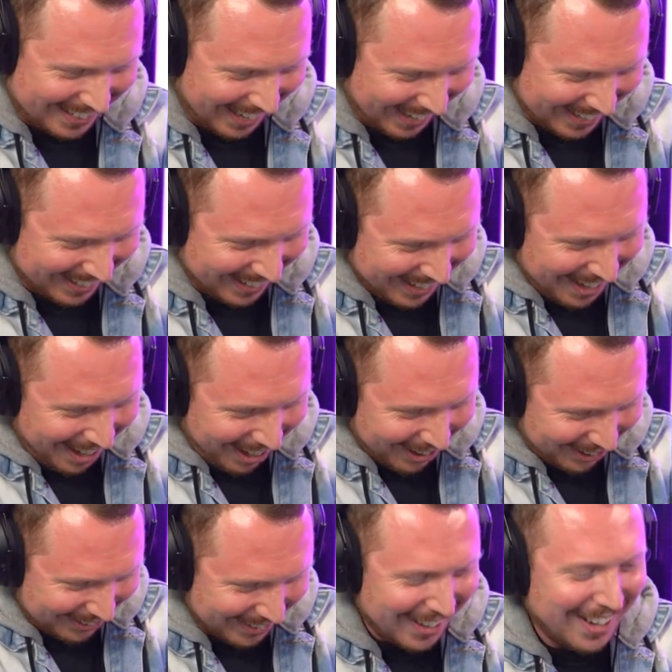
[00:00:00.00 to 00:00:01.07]
okay.
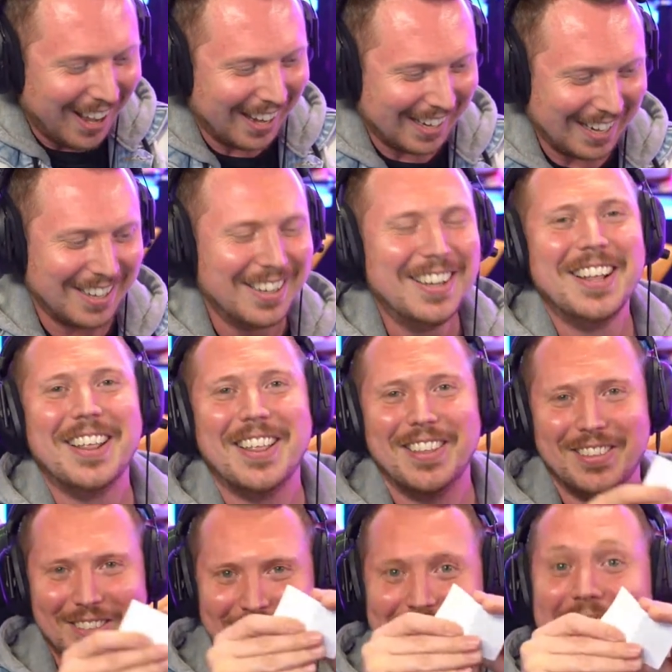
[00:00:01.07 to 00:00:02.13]
Hold on. Okay.
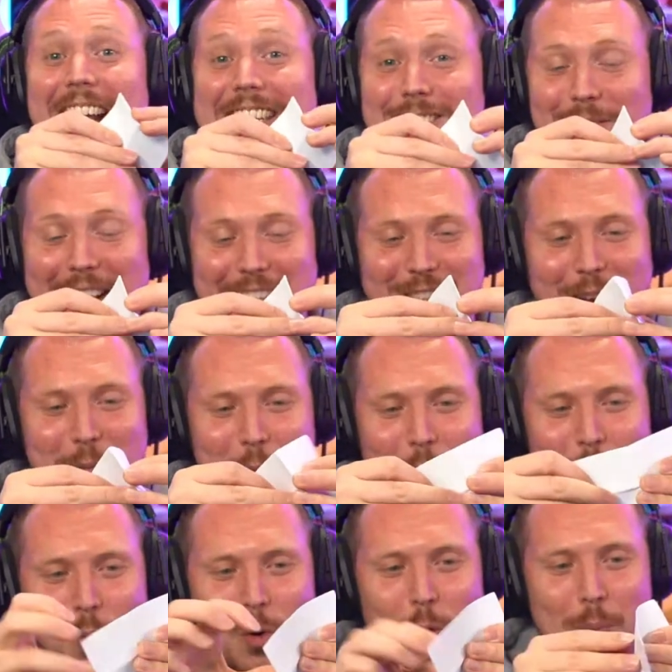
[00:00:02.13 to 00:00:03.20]
The next matchup
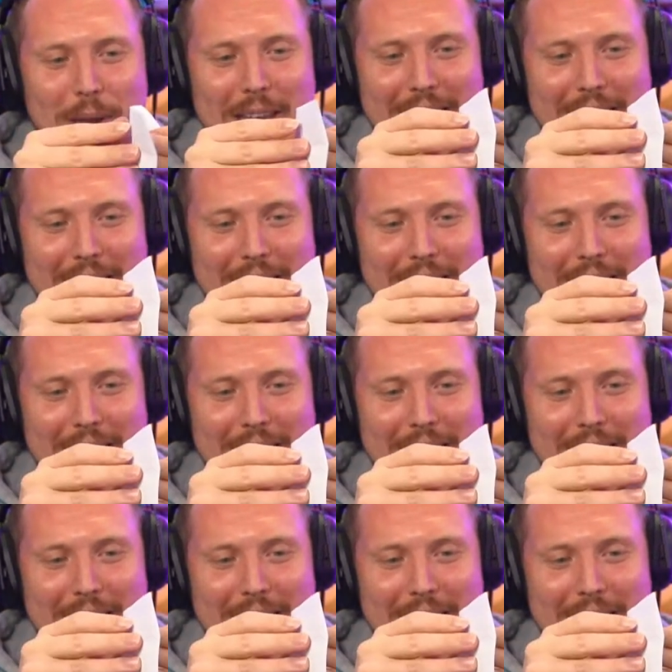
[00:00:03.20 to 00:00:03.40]
will